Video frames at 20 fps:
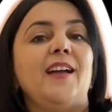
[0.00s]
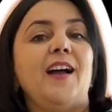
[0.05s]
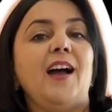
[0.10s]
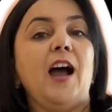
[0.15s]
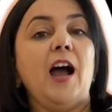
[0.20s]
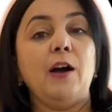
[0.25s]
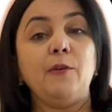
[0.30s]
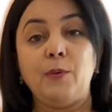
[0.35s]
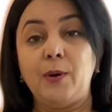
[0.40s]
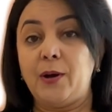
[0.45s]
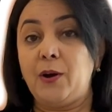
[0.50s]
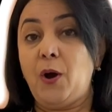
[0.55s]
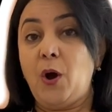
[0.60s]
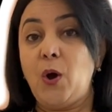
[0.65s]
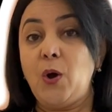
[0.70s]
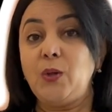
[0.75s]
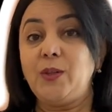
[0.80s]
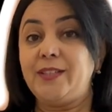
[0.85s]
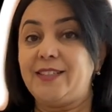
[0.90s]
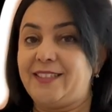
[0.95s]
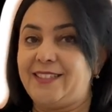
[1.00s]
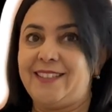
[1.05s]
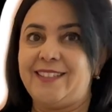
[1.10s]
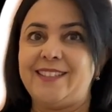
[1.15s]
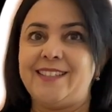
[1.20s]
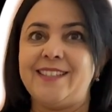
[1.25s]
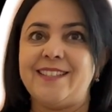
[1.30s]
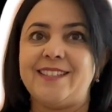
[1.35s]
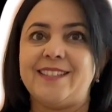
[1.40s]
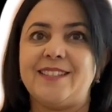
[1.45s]
Our goal
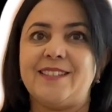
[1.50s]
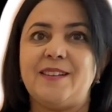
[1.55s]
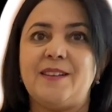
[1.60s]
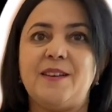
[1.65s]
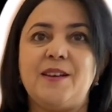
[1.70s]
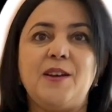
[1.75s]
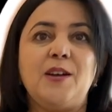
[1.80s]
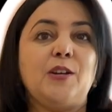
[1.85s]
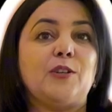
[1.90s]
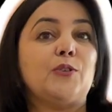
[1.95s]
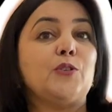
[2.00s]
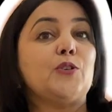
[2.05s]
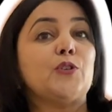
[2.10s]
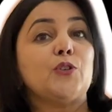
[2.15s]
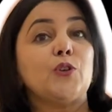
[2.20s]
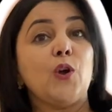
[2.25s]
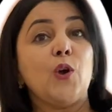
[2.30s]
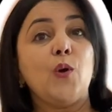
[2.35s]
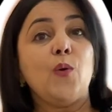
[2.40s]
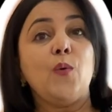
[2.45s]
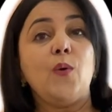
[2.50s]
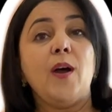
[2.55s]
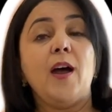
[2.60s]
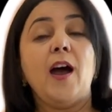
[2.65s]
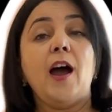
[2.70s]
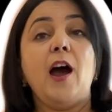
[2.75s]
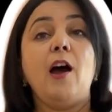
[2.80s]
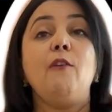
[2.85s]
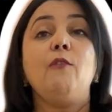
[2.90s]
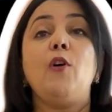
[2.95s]
is to show
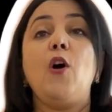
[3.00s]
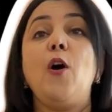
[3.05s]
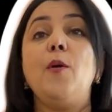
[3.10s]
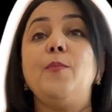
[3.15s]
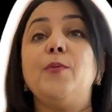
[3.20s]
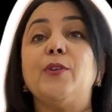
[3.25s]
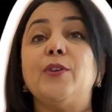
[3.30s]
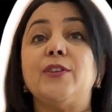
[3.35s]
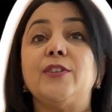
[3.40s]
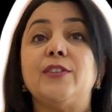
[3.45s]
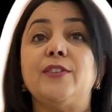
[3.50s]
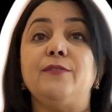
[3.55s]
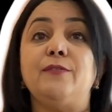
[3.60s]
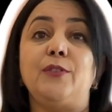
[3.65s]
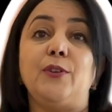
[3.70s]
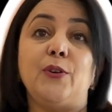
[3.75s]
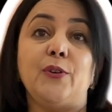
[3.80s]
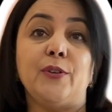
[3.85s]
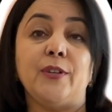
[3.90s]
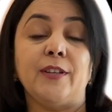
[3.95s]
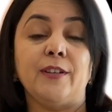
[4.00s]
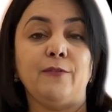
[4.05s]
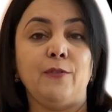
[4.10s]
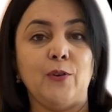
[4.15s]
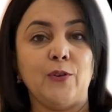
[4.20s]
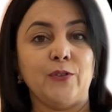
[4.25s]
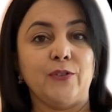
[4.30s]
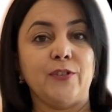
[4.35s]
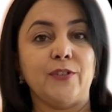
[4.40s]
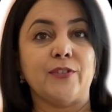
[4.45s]
how cooperative learning
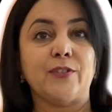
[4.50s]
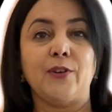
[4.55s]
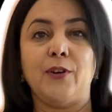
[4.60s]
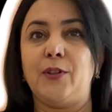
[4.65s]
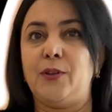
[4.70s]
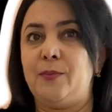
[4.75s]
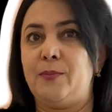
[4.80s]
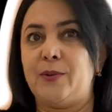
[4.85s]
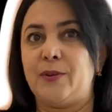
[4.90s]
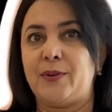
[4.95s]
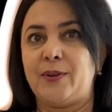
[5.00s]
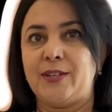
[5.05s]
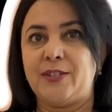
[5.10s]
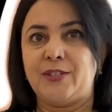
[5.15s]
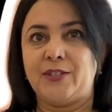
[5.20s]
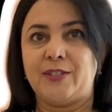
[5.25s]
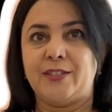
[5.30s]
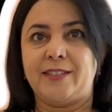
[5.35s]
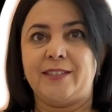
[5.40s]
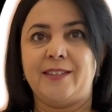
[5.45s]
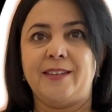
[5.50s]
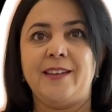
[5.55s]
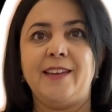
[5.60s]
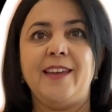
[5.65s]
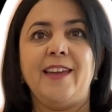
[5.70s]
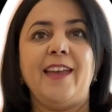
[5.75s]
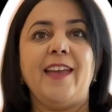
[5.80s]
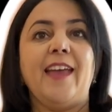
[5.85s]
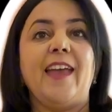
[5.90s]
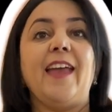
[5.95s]
fosters collaboration
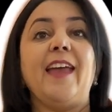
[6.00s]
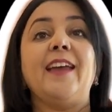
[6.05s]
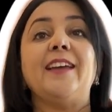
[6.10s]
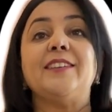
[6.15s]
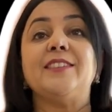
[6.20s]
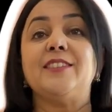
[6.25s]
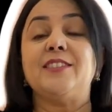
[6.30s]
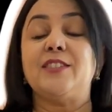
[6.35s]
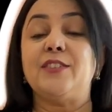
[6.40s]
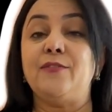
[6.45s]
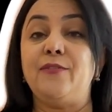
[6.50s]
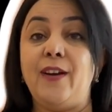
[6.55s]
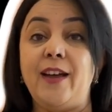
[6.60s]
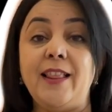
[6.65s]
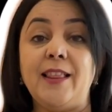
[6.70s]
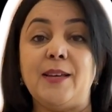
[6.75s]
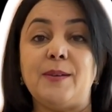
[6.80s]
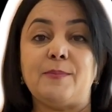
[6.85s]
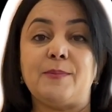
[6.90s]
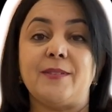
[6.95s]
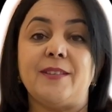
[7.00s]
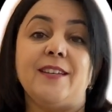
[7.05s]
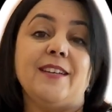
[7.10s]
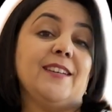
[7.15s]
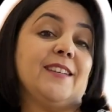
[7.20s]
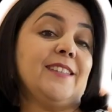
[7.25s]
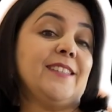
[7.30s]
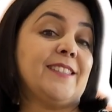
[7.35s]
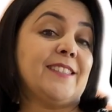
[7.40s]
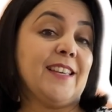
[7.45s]
and develops
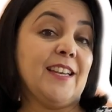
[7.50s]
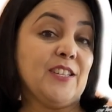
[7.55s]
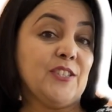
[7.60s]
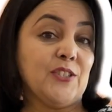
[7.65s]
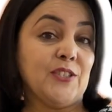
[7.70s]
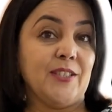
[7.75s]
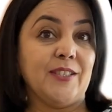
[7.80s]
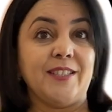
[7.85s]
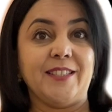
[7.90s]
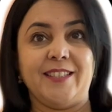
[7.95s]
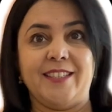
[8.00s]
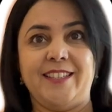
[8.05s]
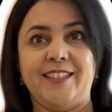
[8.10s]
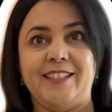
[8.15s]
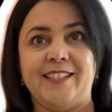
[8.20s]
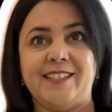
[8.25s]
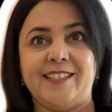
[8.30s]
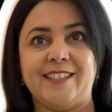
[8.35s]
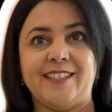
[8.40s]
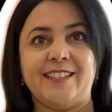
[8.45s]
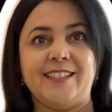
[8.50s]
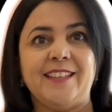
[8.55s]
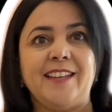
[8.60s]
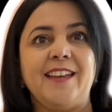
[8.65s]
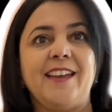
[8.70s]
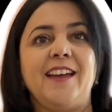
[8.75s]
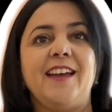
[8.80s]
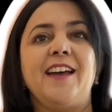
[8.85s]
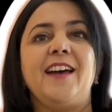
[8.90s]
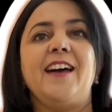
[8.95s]
essential skills
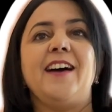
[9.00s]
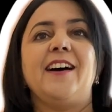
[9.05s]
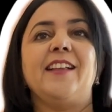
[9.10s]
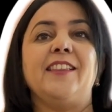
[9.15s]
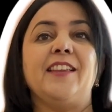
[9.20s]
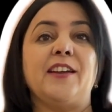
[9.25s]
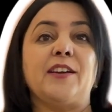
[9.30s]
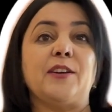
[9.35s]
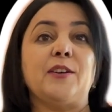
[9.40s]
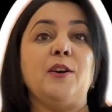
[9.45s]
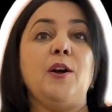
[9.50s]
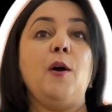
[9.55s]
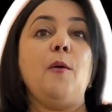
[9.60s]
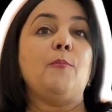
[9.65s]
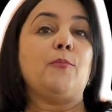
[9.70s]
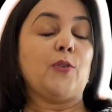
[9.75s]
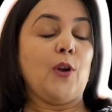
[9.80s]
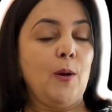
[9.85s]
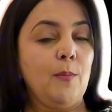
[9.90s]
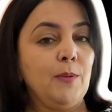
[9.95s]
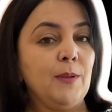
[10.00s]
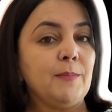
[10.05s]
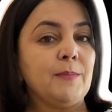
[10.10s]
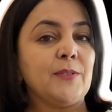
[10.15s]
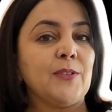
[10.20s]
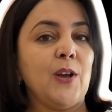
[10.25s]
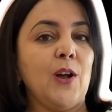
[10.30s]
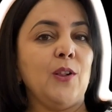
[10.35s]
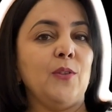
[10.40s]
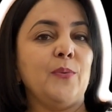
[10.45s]
like problem
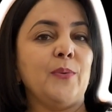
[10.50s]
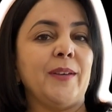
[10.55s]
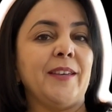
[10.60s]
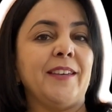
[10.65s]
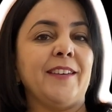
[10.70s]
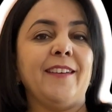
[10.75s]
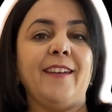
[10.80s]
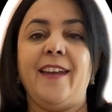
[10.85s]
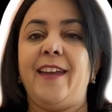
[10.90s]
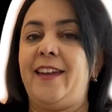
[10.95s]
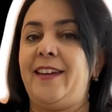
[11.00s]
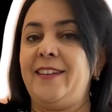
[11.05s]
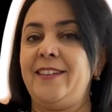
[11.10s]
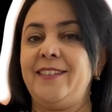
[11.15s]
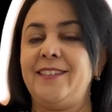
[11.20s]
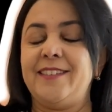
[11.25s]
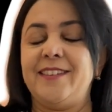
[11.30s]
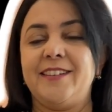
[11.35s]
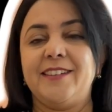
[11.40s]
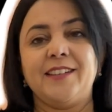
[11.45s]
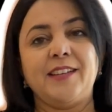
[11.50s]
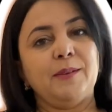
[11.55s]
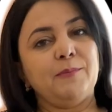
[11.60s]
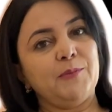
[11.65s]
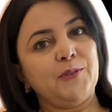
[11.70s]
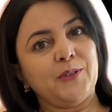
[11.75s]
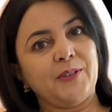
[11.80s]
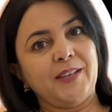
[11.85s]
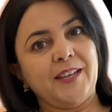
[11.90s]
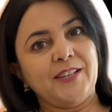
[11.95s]
solving and
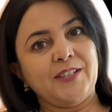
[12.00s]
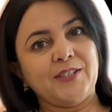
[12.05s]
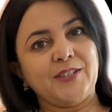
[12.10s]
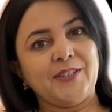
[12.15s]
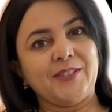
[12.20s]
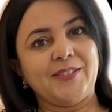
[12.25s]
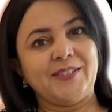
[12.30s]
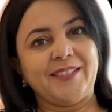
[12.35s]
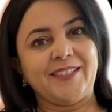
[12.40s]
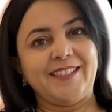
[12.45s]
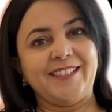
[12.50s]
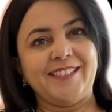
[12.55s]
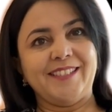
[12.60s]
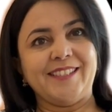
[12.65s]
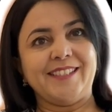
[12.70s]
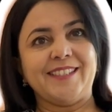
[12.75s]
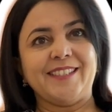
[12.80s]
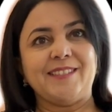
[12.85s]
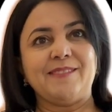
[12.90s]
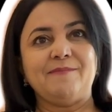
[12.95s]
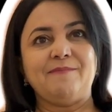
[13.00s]
communication skills.